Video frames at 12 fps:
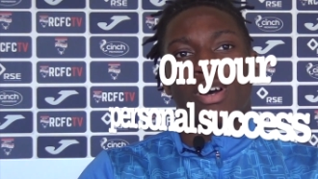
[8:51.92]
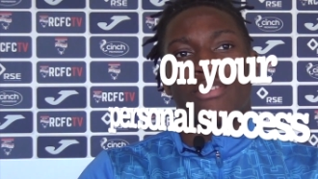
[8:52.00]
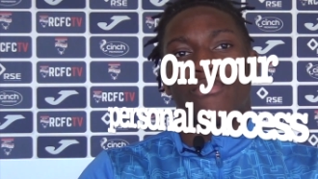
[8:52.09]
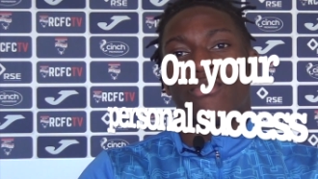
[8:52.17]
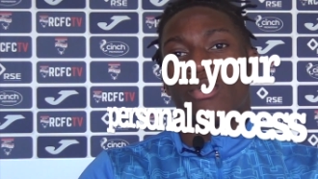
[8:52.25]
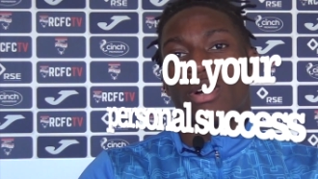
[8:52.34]
what
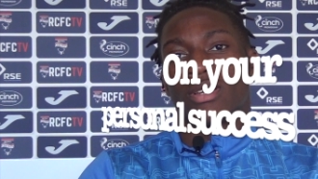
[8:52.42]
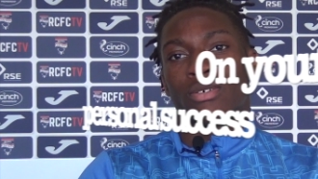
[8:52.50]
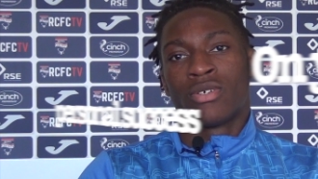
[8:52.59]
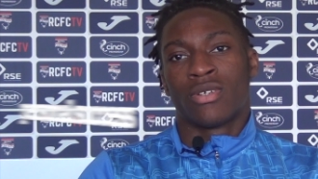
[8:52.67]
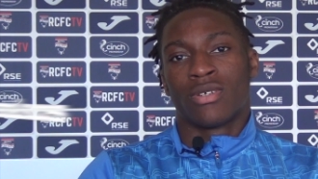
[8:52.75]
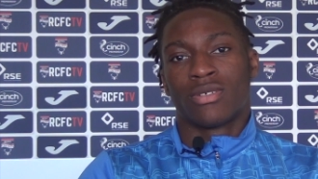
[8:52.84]
I thought I
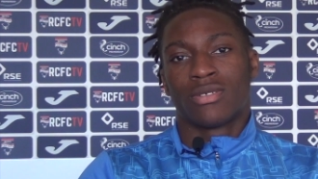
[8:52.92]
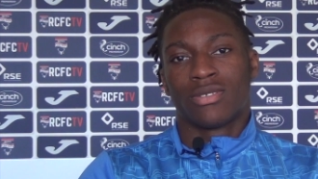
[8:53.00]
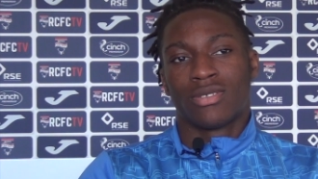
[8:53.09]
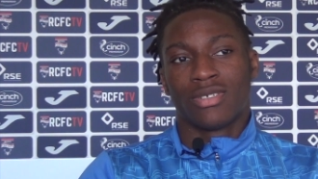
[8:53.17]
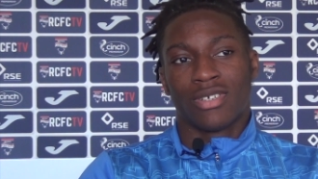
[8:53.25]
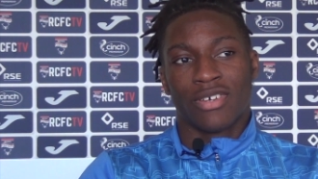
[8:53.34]
could.
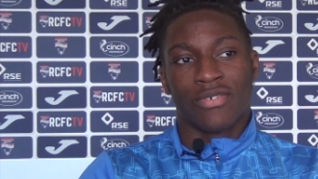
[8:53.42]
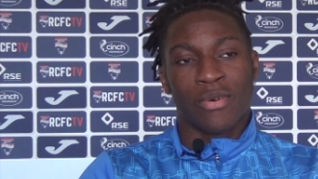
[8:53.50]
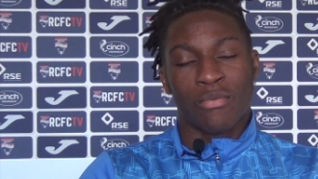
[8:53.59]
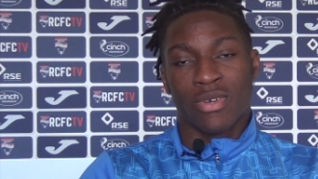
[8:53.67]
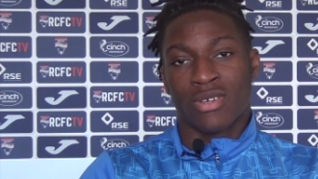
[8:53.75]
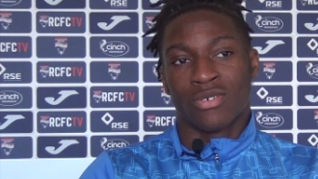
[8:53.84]
If
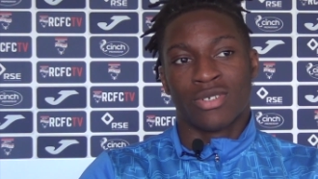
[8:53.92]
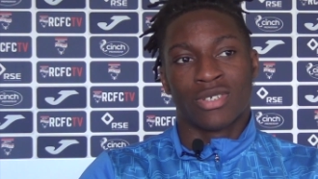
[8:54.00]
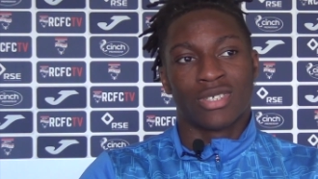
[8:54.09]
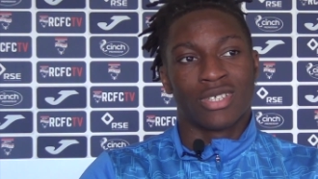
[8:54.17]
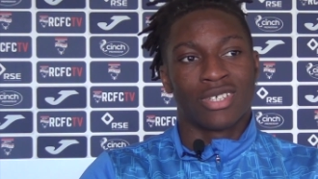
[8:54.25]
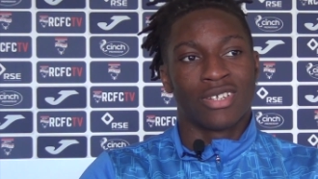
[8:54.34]
I'm being
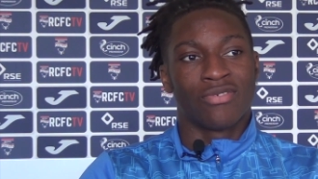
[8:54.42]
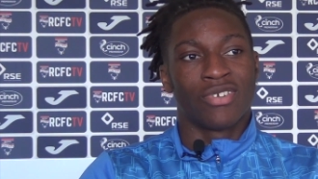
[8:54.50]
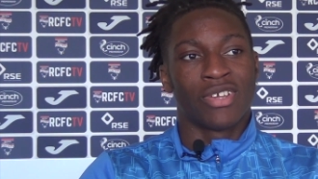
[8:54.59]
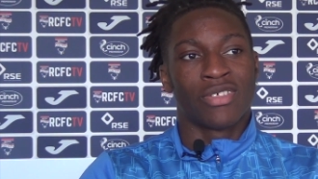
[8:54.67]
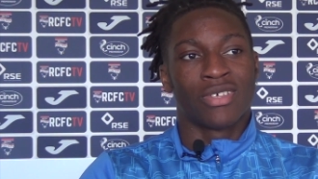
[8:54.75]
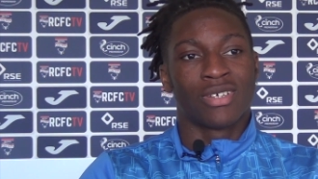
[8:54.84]
honest, I didn't
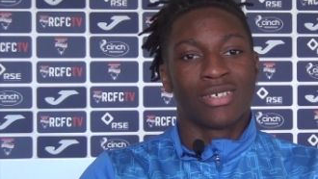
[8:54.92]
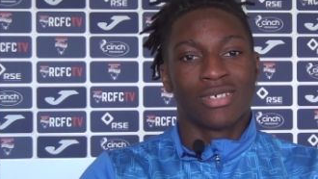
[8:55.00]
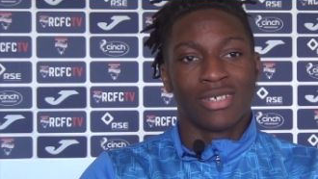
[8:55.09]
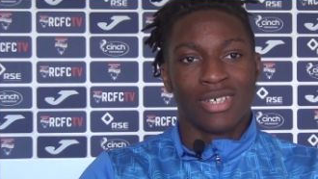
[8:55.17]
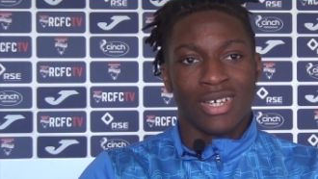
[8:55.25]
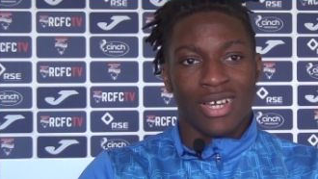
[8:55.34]
really
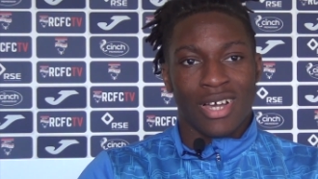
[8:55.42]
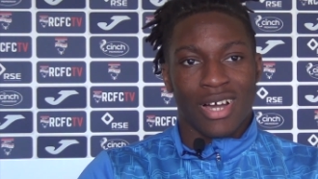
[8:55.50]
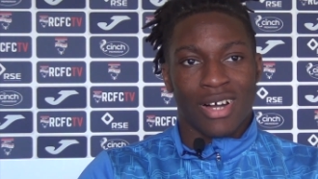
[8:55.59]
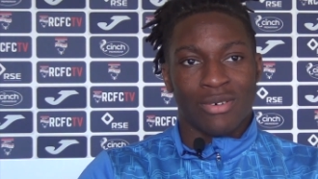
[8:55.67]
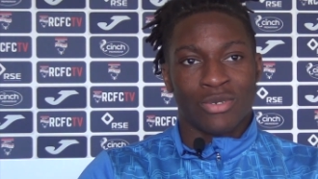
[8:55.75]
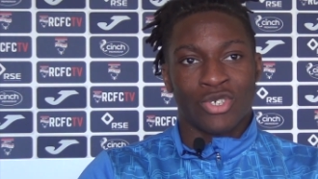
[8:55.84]
think
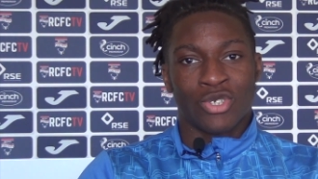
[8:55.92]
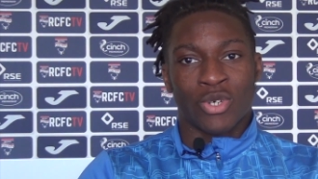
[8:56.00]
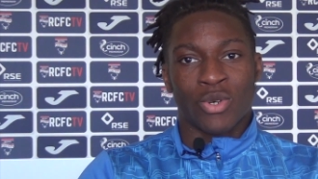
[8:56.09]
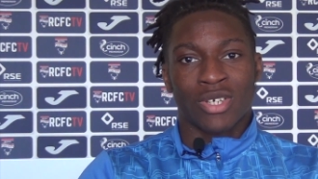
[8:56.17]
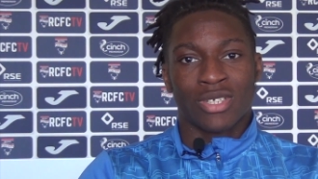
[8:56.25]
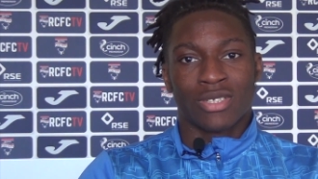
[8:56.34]
I would, you
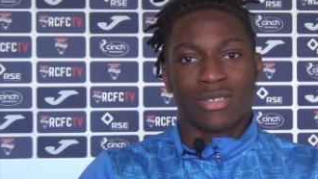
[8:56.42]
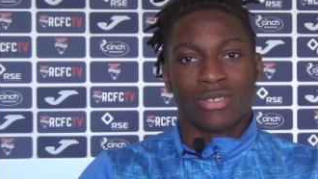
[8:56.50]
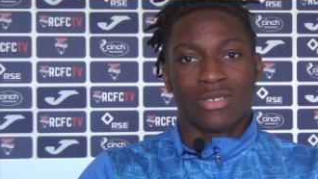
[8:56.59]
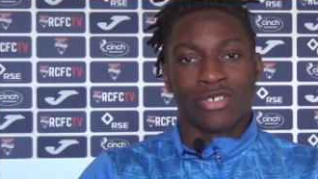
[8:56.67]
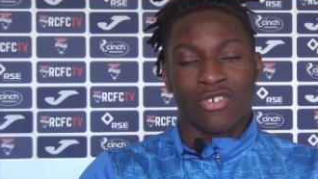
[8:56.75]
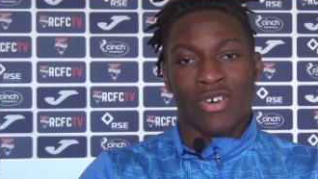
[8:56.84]
know, hit
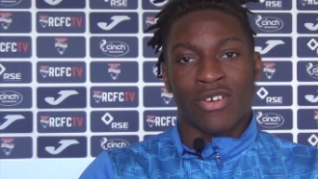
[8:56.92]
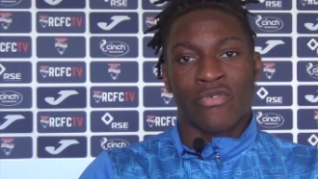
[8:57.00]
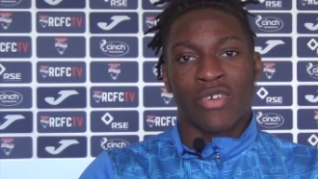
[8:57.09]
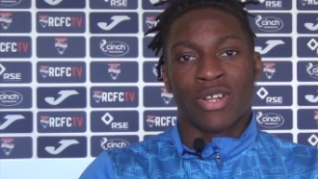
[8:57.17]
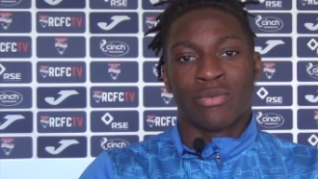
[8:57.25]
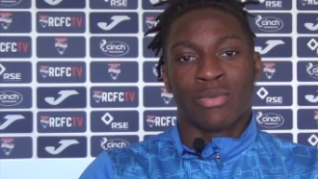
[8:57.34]
the
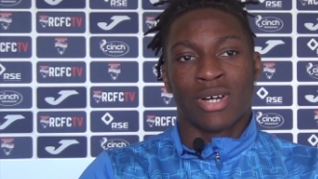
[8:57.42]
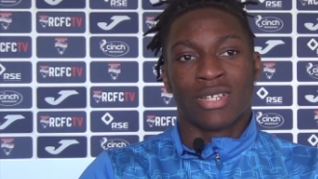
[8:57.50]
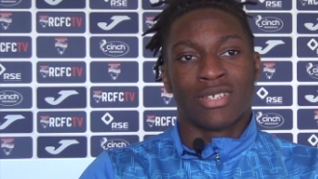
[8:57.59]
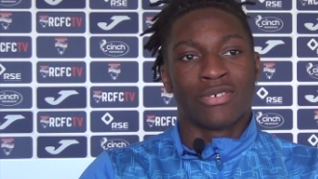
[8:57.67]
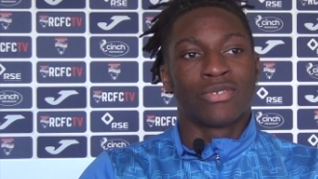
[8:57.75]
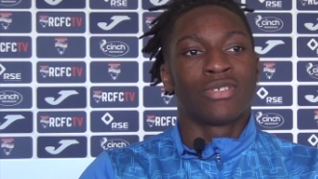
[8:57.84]
ground running, but
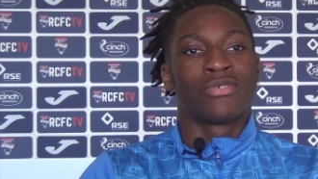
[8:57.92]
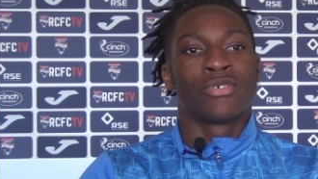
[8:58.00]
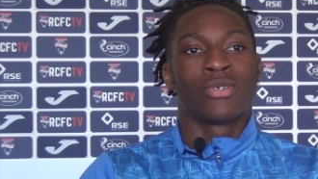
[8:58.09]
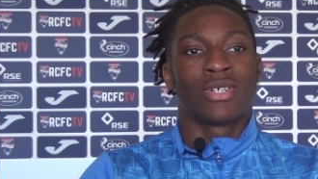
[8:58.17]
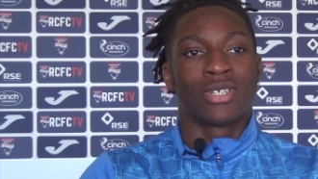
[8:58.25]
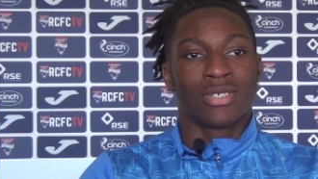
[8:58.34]
I definitely
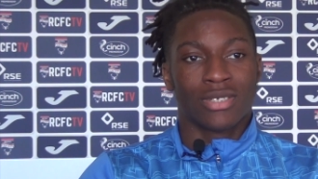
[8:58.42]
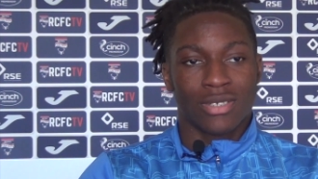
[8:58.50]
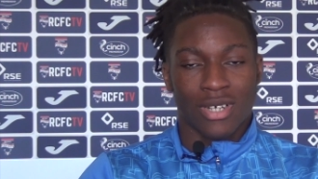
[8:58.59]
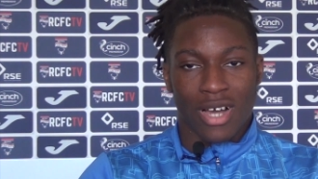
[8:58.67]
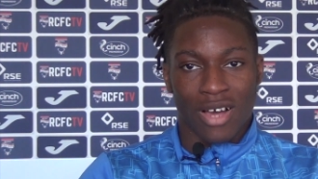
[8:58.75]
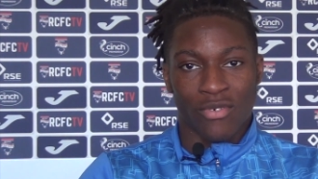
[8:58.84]
feel like
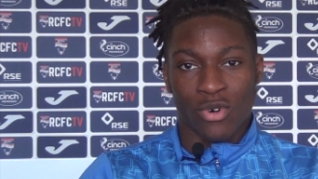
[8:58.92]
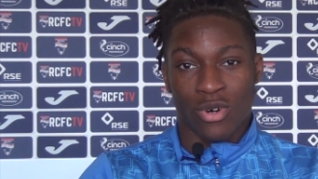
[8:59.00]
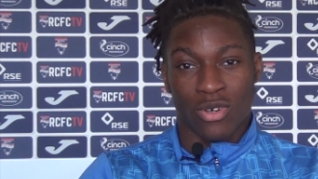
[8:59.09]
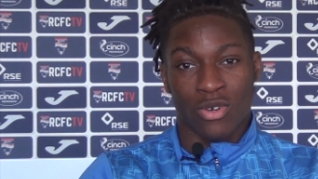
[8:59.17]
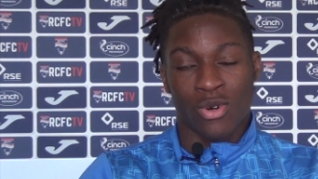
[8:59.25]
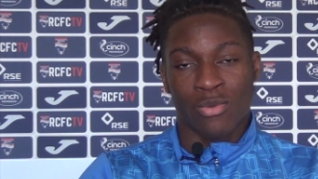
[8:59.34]
I've
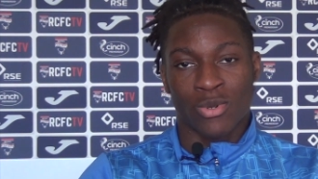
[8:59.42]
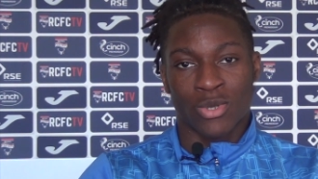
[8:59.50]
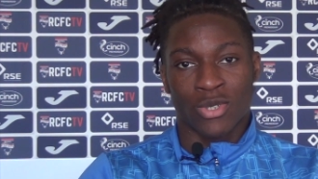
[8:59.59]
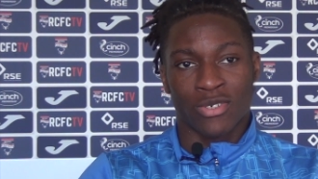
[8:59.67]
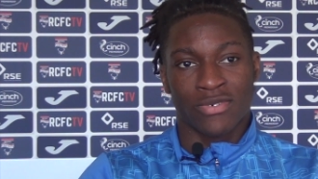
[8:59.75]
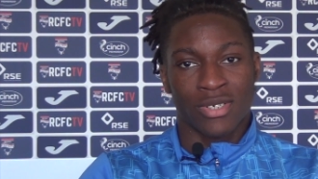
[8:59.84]
got a lot
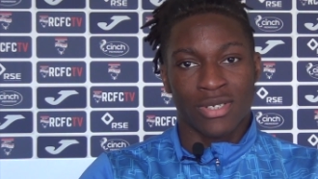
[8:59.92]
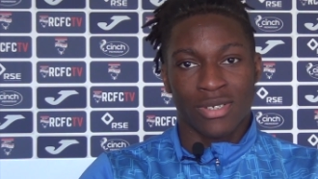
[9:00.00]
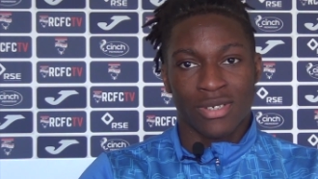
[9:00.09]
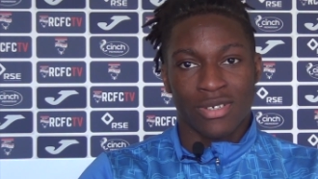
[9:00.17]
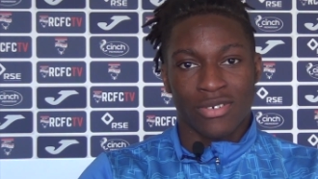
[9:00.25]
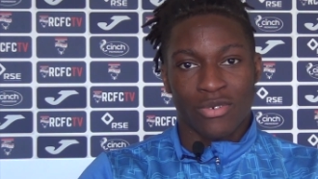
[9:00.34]
more to offer
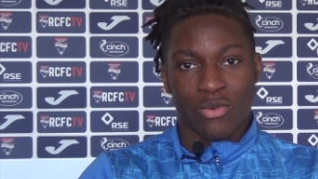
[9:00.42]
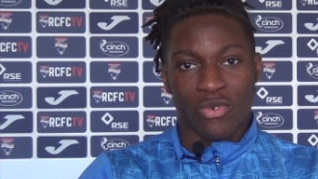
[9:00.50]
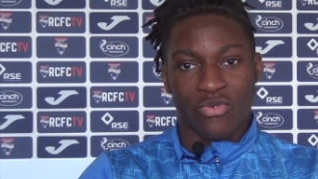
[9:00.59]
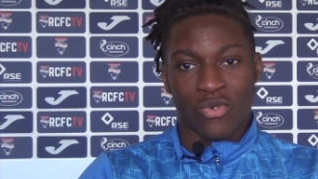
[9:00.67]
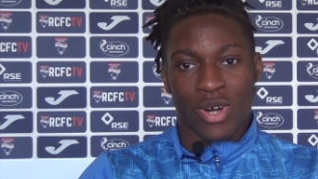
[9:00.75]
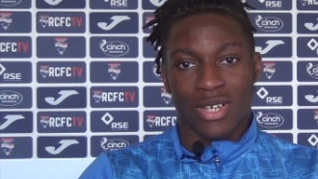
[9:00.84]

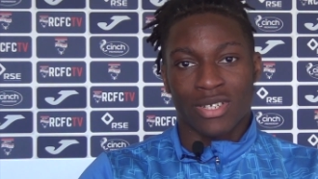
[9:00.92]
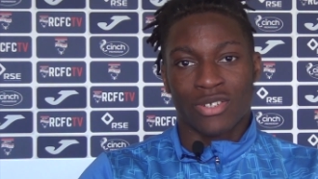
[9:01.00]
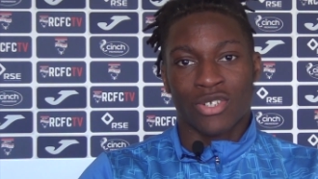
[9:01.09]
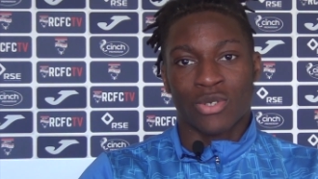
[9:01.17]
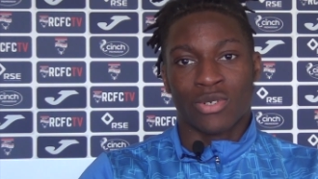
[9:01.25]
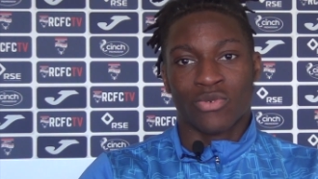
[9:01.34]
with what I
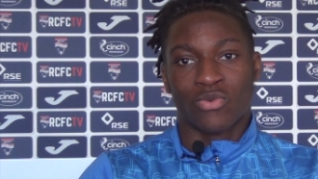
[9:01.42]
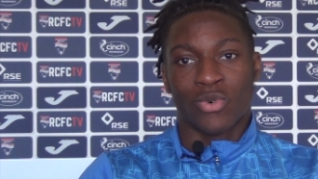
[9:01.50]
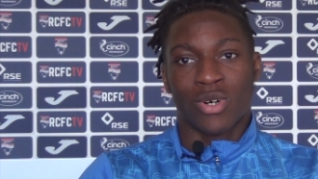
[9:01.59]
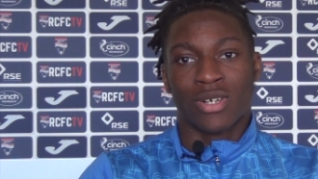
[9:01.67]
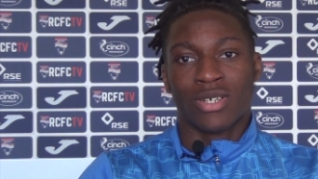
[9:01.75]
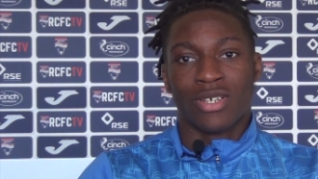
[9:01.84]
can do
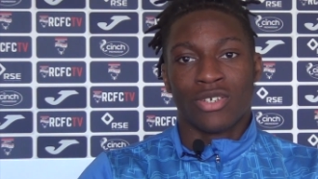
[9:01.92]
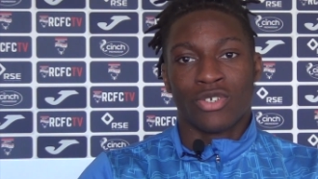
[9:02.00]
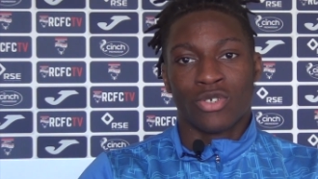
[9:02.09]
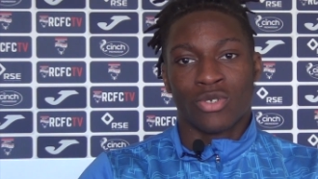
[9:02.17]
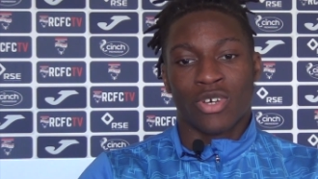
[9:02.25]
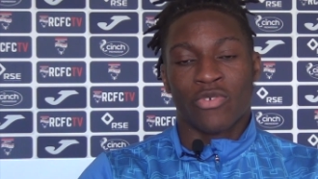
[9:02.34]
and what
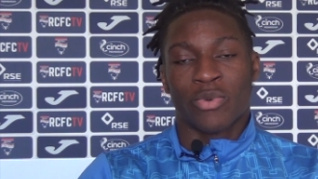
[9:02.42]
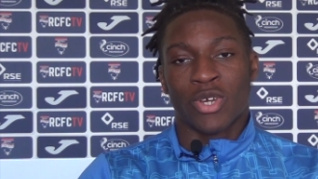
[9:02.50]
you know I've